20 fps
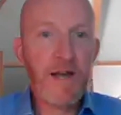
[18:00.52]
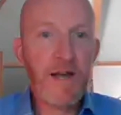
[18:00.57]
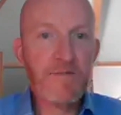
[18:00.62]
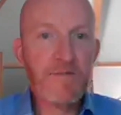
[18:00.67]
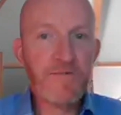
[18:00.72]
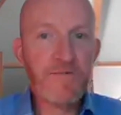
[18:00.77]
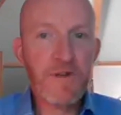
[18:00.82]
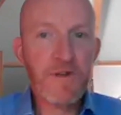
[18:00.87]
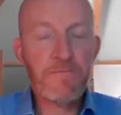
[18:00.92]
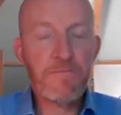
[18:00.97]
I've
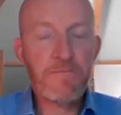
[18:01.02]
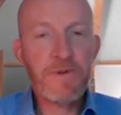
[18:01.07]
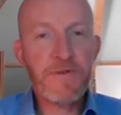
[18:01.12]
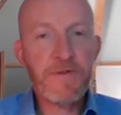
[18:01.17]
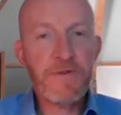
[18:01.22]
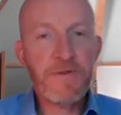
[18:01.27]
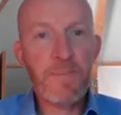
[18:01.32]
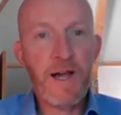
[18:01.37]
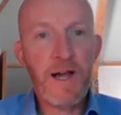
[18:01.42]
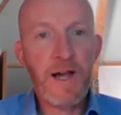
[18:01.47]
done a bit of
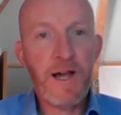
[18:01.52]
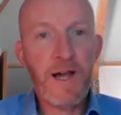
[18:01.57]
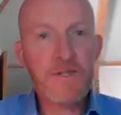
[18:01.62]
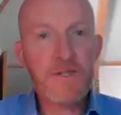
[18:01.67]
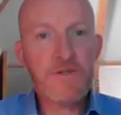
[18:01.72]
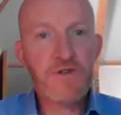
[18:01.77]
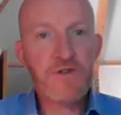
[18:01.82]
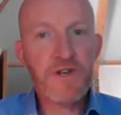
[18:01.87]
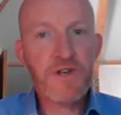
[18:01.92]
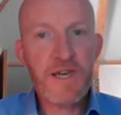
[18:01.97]
compliance
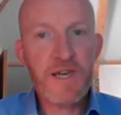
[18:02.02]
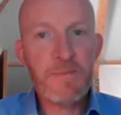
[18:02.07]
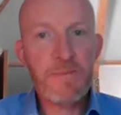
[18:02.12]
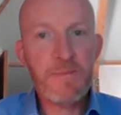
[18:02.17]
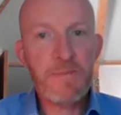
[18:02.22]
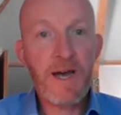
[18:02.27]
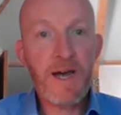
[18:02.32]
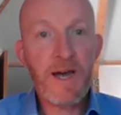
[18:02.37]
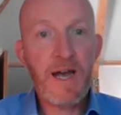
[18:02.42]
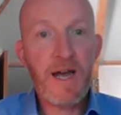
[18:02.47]
training in my
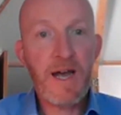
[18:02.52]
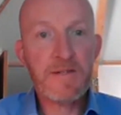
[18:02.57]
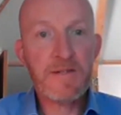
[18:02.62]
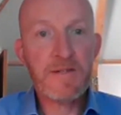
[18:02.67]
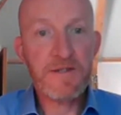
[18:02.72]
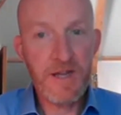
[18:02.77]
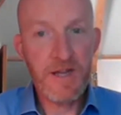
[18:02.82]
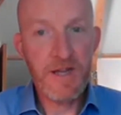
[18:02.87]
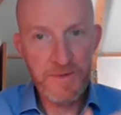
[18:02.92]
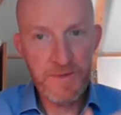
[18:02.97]
past, and
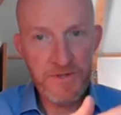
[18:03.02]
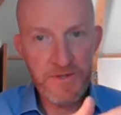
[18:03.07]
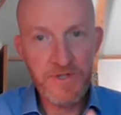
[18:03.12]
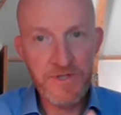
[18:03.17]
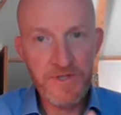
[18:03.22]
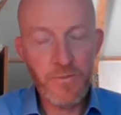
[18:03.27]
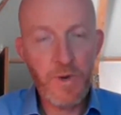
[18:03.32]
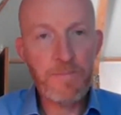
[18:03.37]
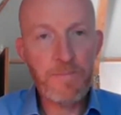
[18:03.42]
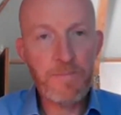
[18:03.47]
I'll be doing the
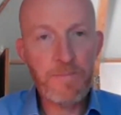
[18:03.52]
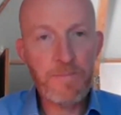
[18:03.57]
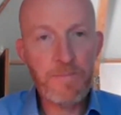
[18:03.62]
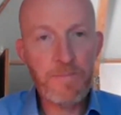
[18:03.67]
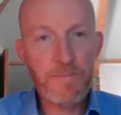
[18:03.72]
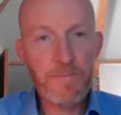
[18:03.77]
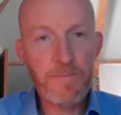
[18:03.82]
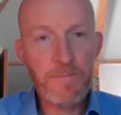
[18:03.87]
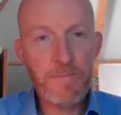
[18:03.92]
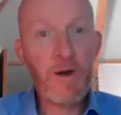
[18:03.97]
webinar
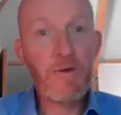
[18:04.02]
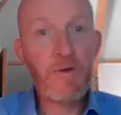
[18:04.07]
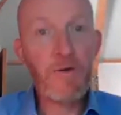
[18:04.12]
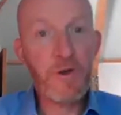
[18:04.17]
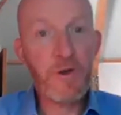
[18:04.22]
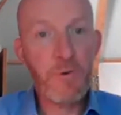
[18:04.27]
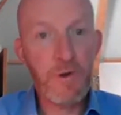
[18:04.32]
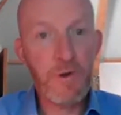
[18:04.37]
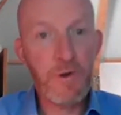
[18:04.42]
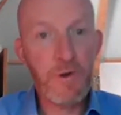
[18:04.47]
about the
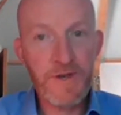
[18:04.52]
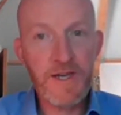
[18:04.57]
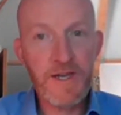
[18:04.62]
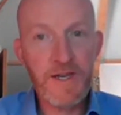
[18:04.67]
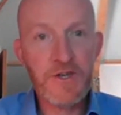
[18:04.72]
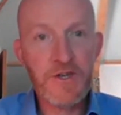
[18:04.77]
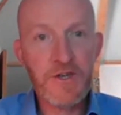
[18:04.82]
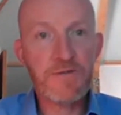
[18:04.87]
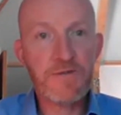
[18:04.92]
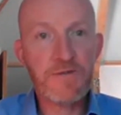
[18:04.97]

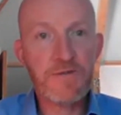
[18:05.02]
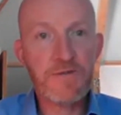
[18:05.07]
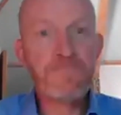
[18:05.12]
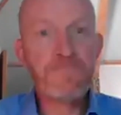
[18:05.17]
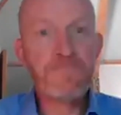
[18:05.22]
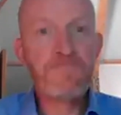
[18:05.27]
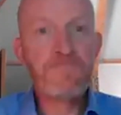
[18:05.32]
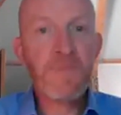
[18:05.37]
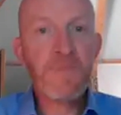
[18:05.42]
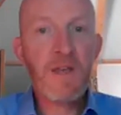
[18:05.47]
qualification.
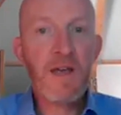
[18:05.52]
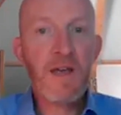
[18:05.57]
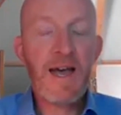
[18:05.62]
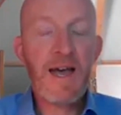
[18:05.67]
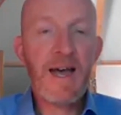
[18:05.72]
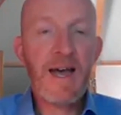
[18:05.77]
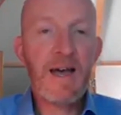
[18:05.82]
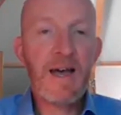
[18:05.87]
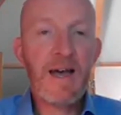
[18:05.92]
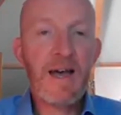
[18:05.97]

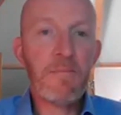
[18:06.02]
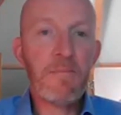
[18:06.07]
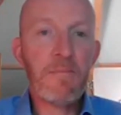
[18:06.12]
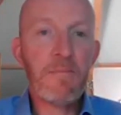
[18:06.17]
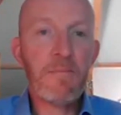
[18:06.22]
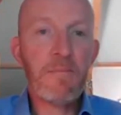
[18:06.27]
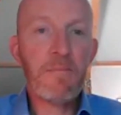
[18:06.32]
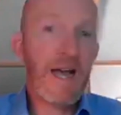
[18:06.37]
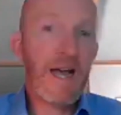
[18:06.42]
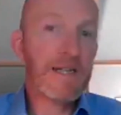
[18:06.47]
And
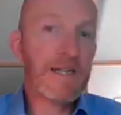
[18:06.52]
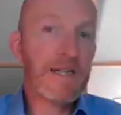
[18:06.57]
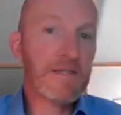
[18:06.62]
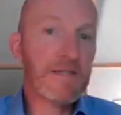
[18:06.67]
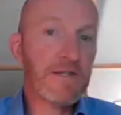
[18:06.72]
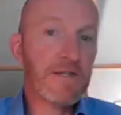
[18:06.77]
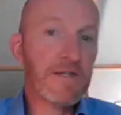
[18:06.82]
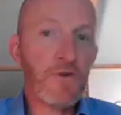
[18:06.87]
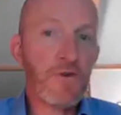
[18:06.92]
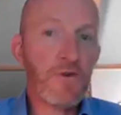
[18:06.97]

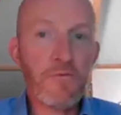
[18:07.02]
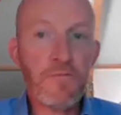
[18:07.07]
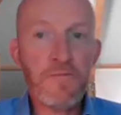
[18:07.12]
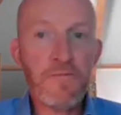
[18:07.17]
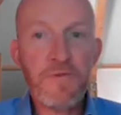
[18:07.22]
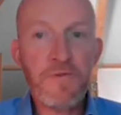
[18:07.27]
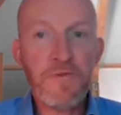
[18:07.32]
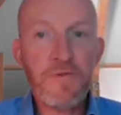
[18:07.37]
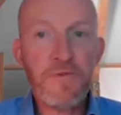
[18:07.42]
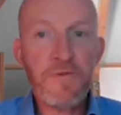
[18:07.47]

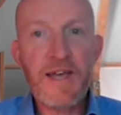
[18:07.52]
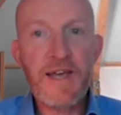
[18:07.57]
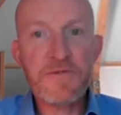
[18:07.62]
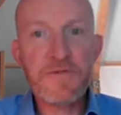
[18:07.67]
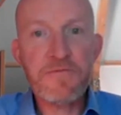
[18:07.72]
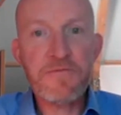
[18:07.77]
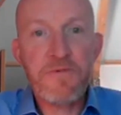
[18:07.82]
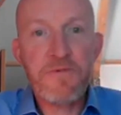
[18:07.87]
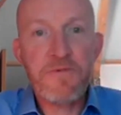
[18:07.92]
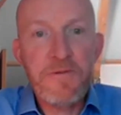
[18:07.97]
that
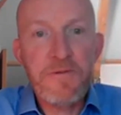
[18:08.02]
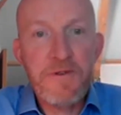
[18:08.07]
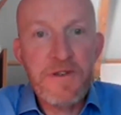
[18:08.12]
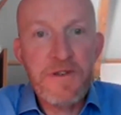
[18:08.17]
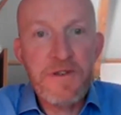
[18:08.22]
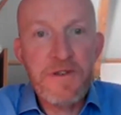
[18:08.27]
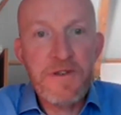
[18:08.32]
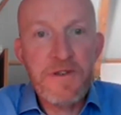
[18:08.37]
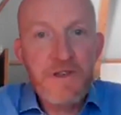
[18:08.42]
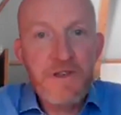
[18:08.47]

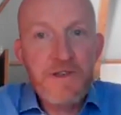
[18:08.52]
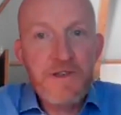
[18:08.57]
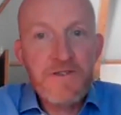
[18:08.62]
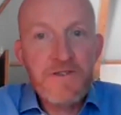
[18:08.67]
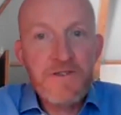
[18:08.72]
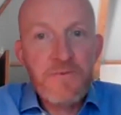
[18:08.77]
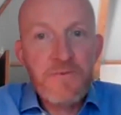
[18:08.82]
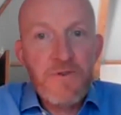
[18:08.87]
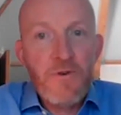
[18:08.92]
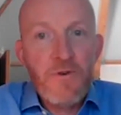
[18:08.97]
it's
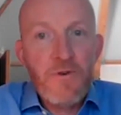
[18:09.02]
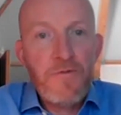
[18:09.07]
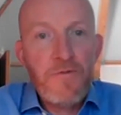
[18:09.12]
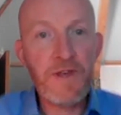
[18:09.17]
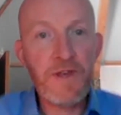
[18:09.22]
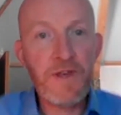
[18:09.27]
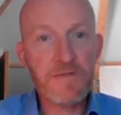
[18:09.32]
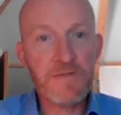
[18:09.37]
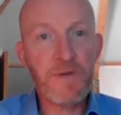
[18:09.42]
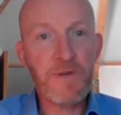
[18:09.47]
with all the
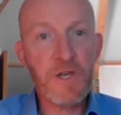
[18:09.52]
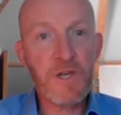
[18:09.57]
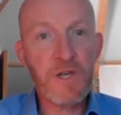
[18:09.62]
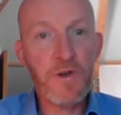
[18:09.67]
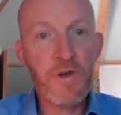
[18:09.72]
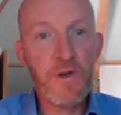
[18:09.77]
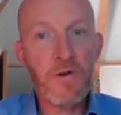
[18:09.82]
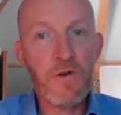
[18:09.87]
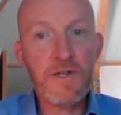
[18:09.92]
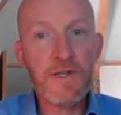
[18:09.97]
things that have been
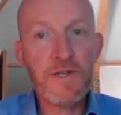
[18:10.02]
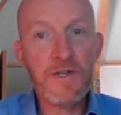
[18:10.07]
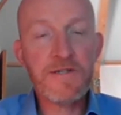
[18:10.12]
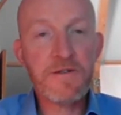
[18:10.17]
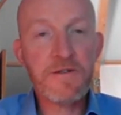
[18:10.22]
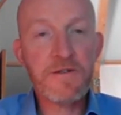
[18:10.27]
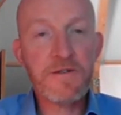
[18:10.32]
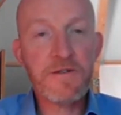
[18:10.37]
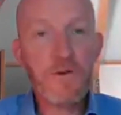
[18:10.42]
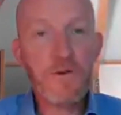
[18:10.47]
going on,
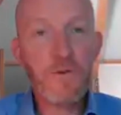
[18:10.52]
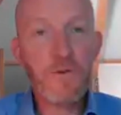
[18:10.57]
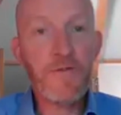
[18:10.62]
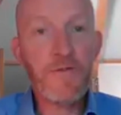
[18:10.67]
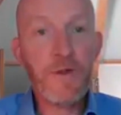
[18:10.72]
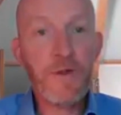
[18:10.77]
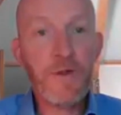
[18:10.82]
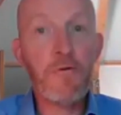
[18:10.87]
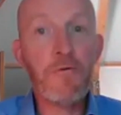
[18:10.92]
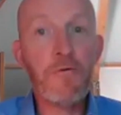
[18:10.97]
it's quite the
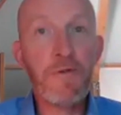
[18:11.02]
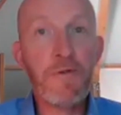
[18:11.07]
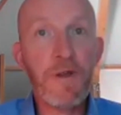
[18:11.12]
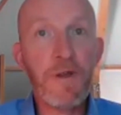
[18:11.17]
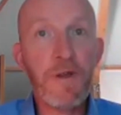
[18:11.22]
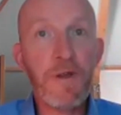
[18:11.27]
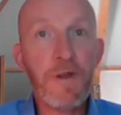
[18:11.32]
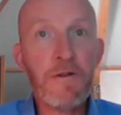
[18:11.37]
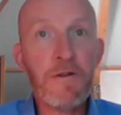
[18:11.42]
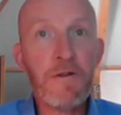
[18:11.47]
growth
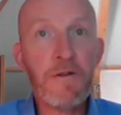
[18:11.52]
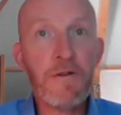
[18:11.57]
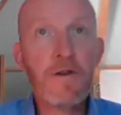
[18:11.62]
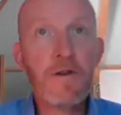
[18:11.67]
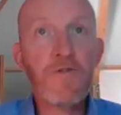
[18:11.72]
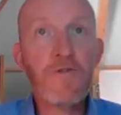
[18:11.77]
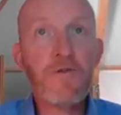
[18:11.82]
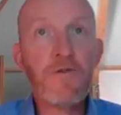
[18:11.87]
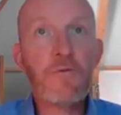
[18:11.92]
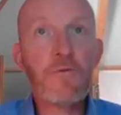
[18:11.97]
area.
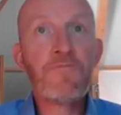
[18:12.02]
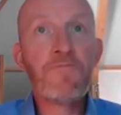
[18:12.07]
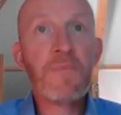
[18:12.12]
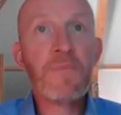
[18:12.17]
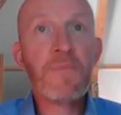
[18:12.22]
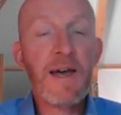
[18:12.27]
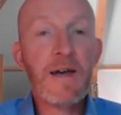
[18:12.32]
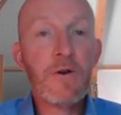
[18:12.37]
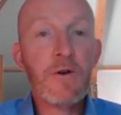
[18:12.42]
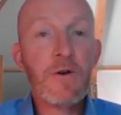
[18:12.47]
So
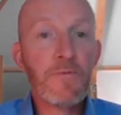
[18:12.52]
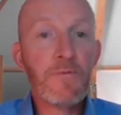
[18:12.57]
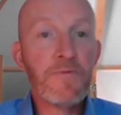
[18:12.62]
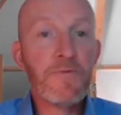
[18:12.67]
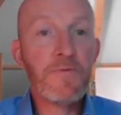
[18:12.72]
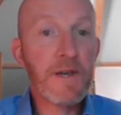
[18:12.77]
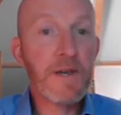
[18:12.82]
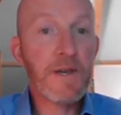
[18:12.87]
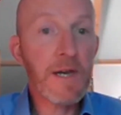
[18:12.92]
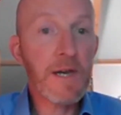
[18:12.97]

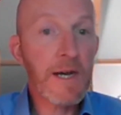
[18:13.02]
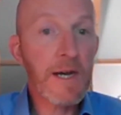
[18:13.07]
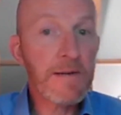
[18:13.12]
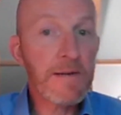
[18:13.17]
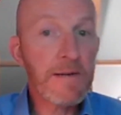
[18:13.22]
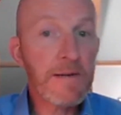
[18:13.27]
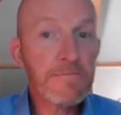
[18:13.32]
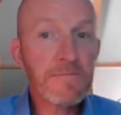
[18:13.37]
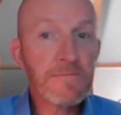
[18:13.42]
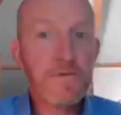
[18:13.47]
hopefully
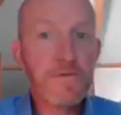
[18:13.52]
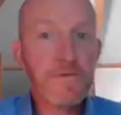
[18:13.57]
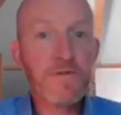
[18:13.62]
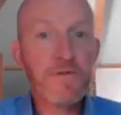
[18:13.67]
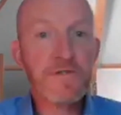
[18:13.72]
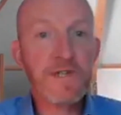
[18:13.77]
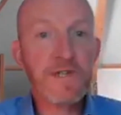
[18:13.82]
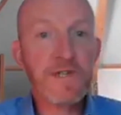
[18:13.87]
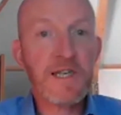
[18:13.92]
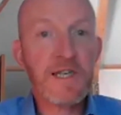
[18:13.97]
you're
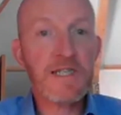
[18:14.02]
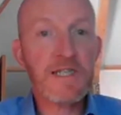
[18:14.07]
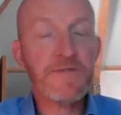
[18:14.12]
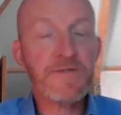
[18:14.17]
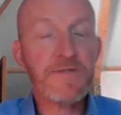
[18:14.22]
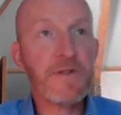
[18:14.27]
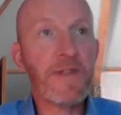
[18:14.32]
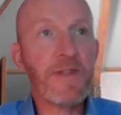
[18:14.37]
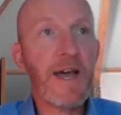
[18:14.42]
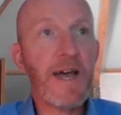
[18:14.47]
successful
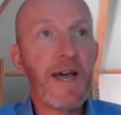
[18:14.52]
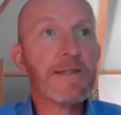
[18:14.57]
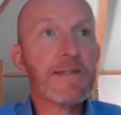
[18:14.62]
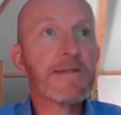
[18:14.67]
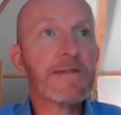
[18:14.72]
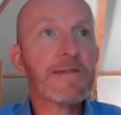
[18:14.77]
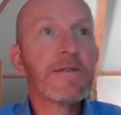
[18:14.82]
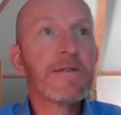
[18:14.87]
in that,